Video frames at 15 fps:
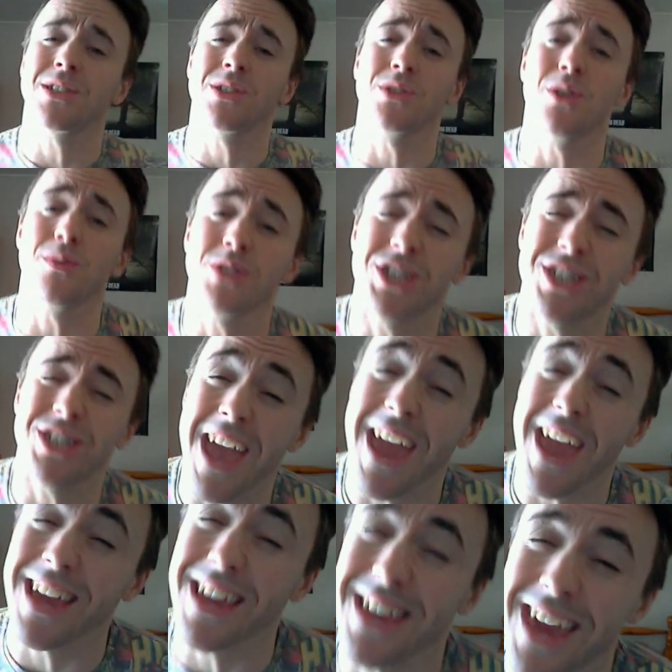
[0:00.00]
so I'm
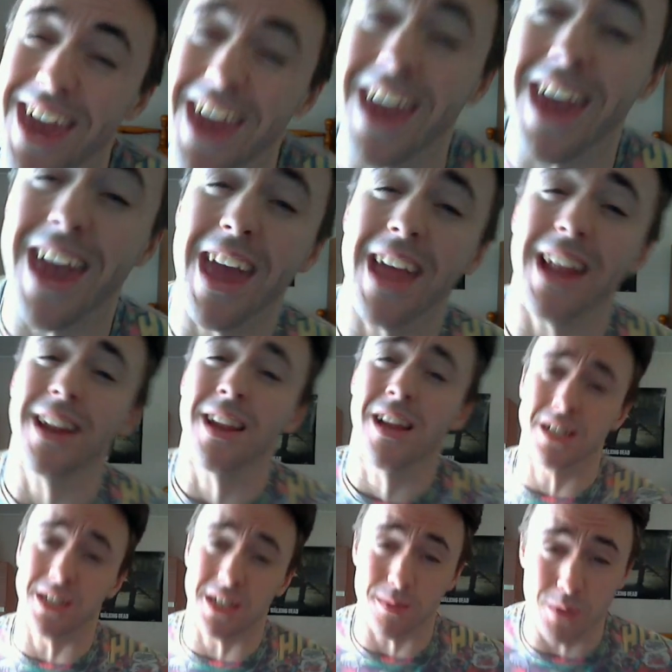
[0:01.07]
shaking,
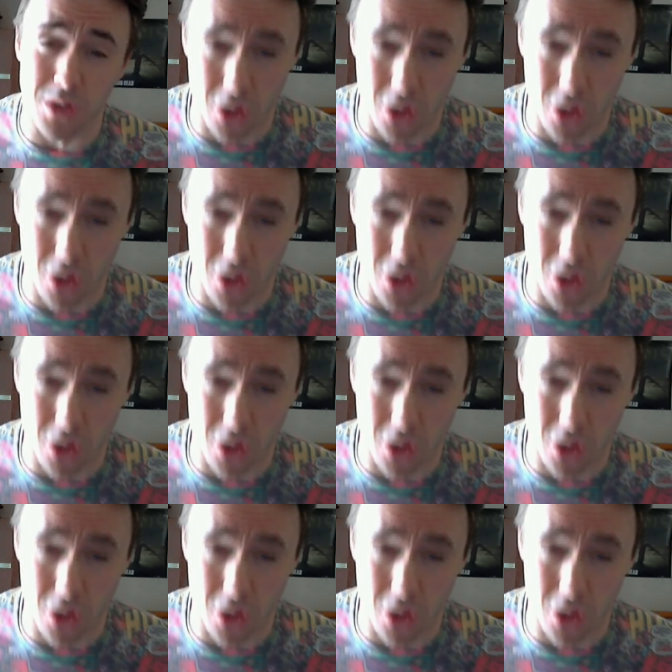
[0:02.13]
'cause I'm